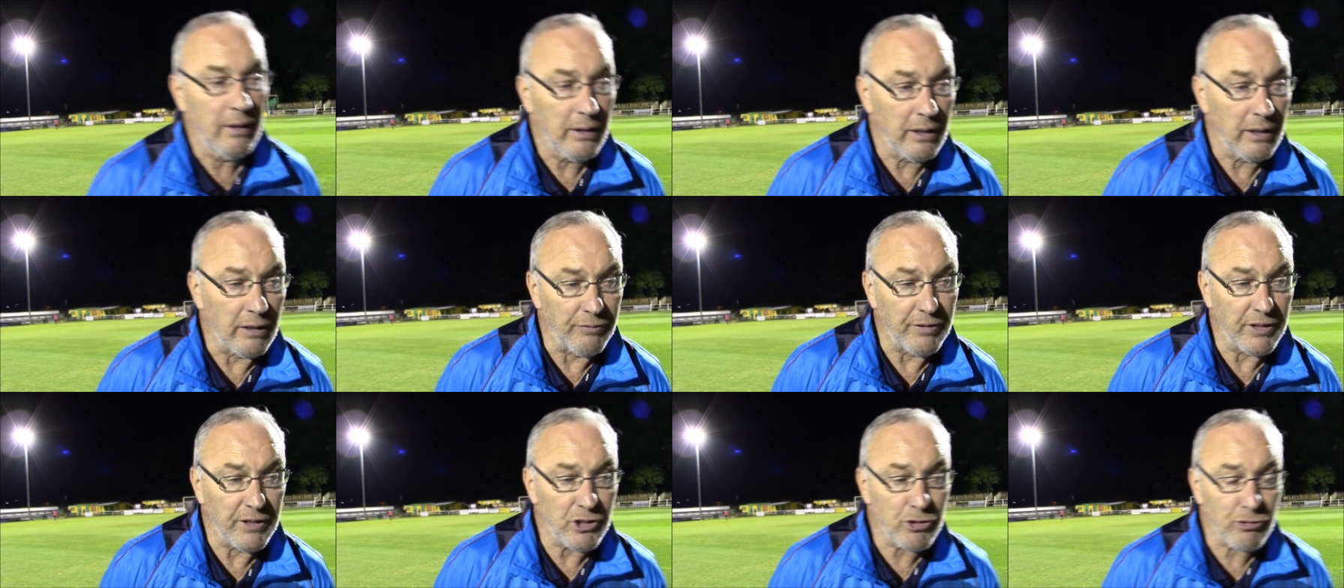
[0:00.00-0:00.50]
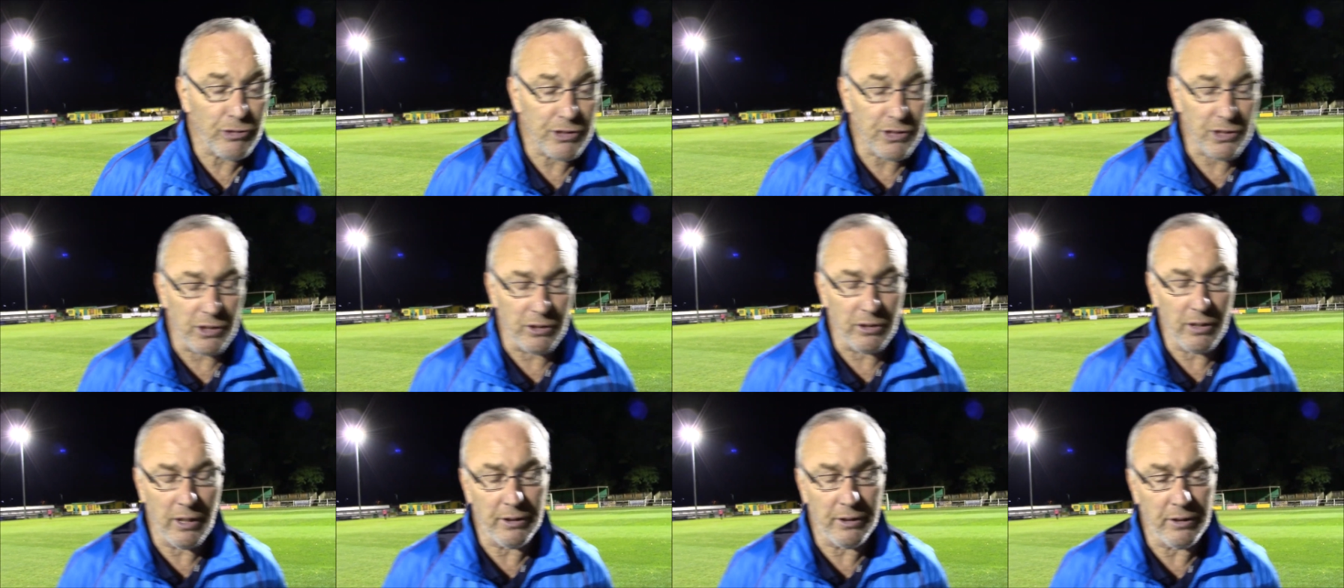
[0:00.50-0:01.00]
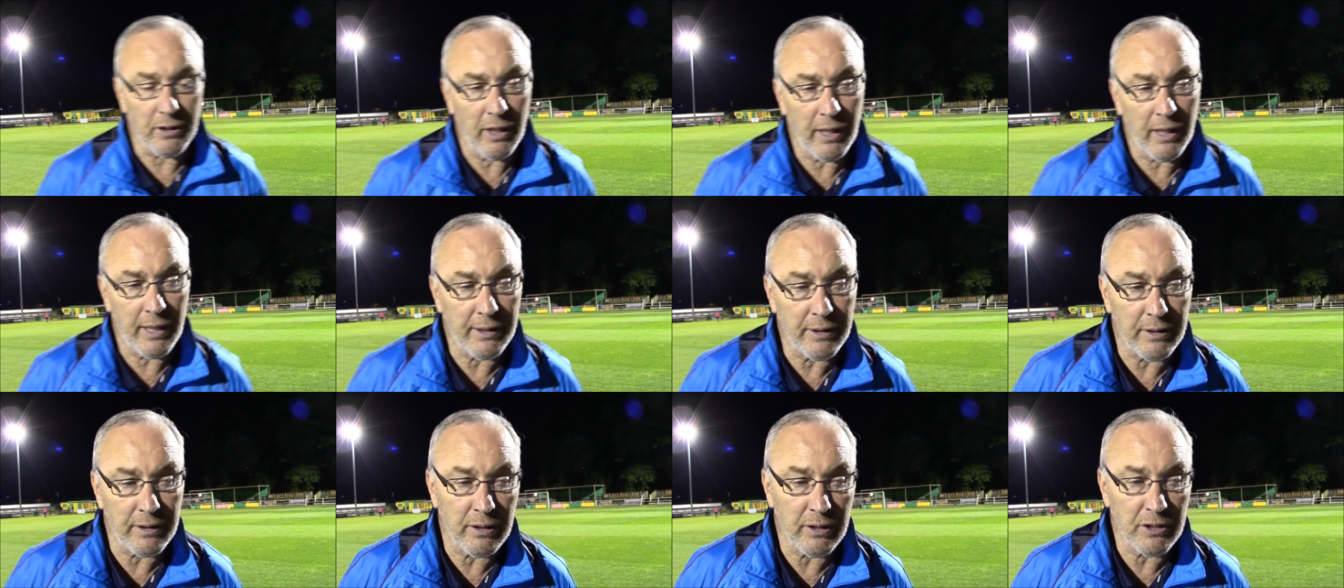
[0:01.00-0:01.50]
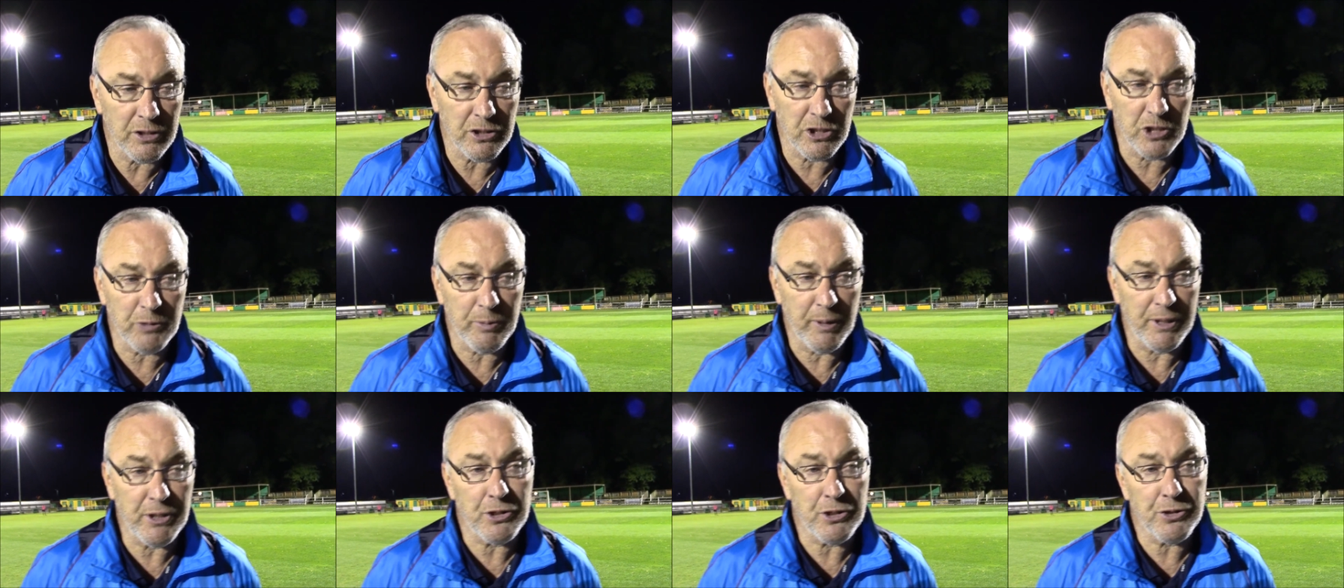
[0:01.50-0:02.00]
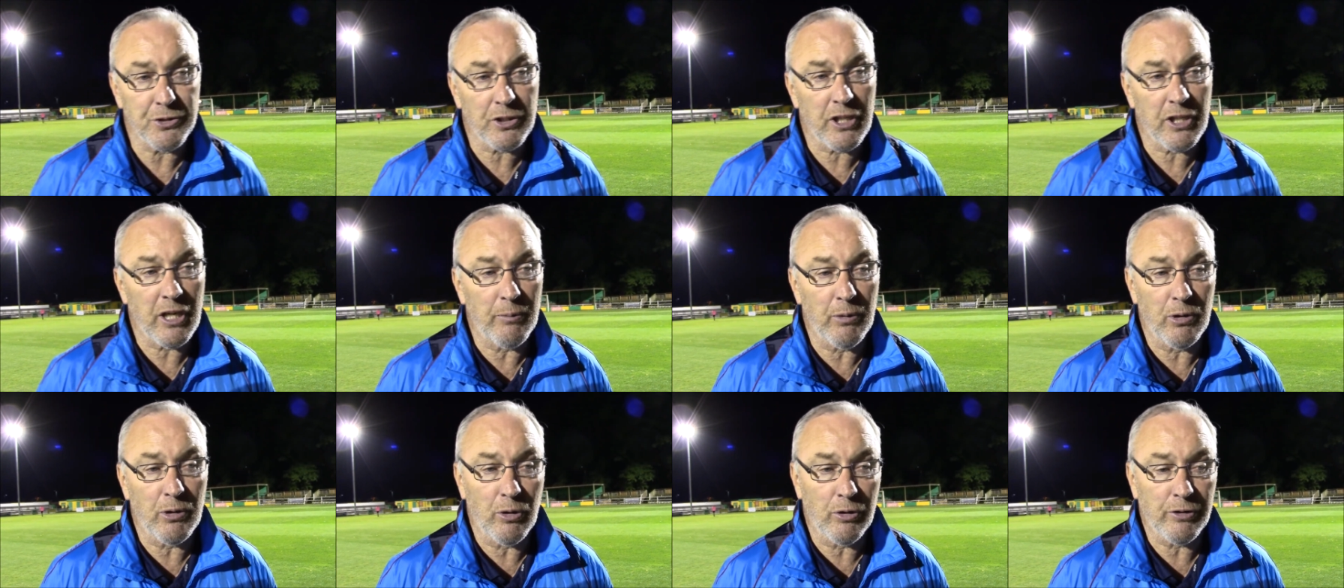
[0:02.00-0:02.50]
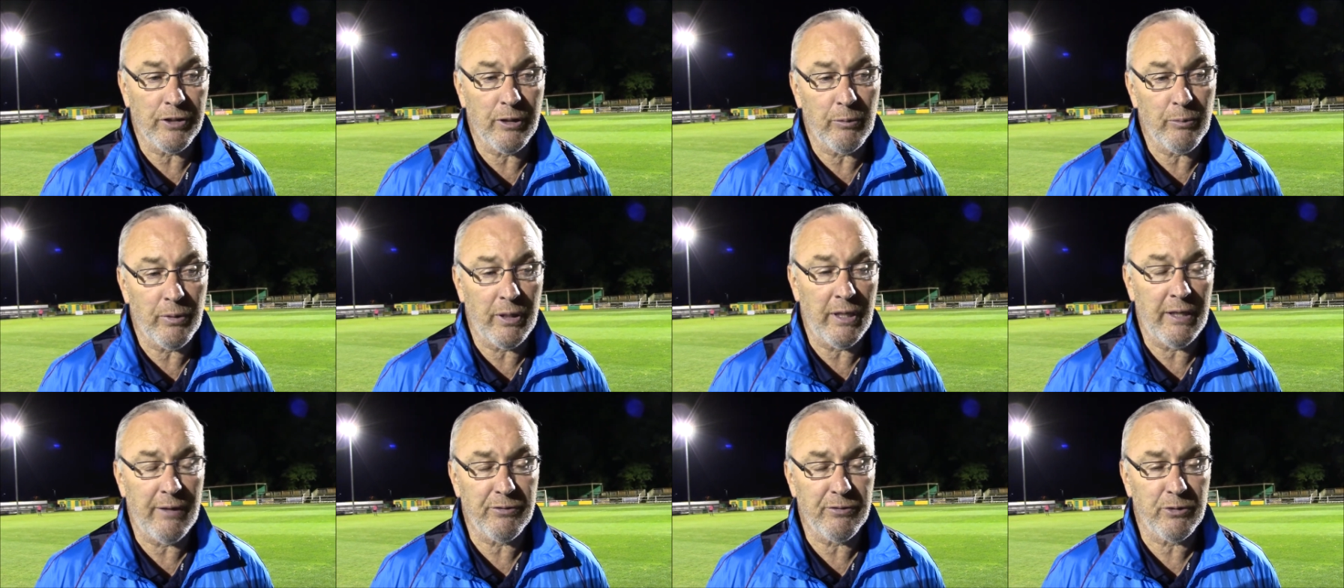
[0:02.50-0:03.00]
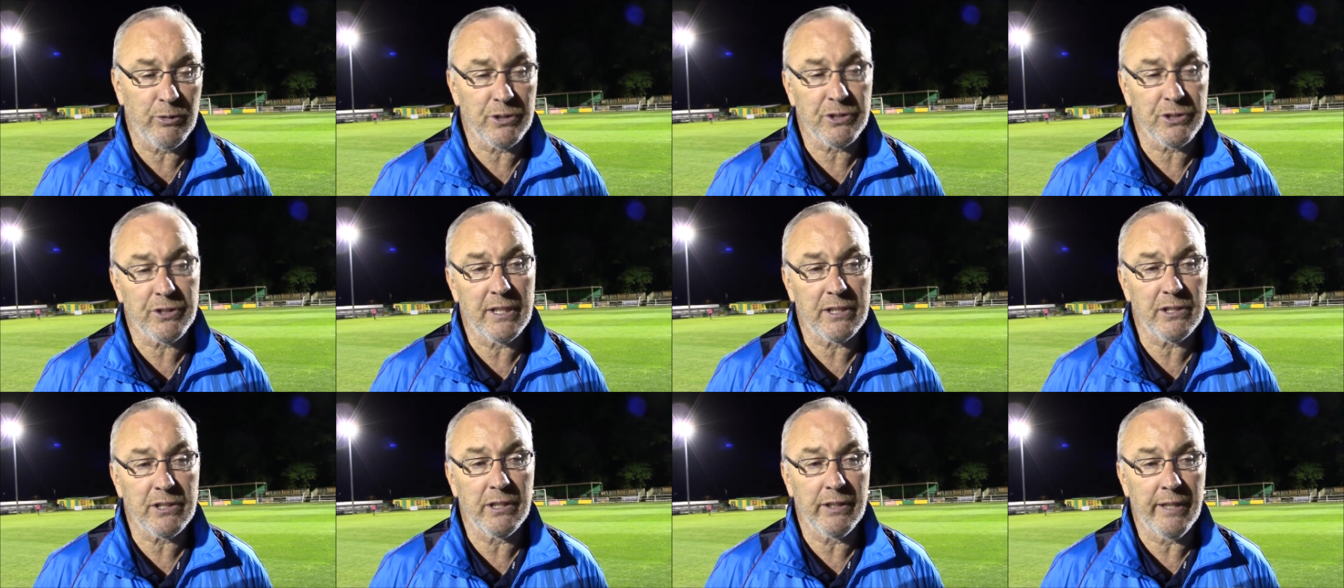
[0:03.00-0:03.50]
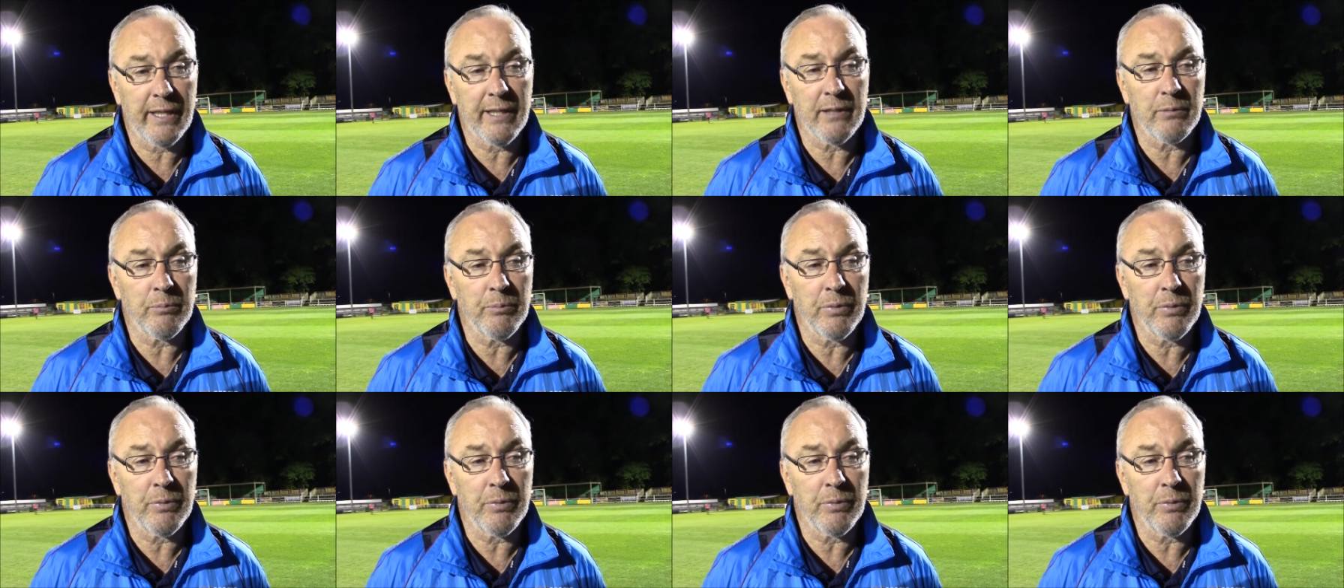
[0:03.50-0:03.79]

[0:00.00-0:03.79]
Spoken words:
If injuries and suspensions come along, then we'll have to assess it then.